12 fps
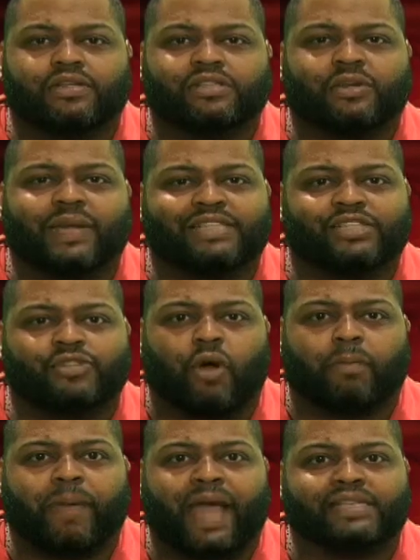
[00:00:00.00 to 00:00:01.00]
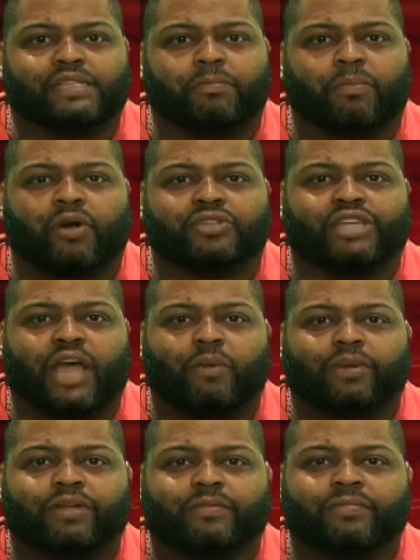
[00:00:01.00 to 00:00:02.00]
So let's talk basketball, shall
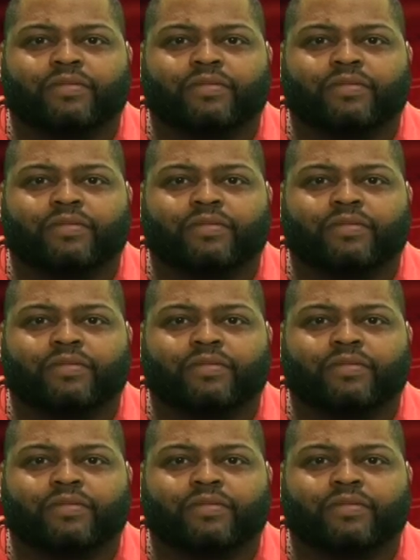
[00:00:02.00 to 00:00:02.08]
we?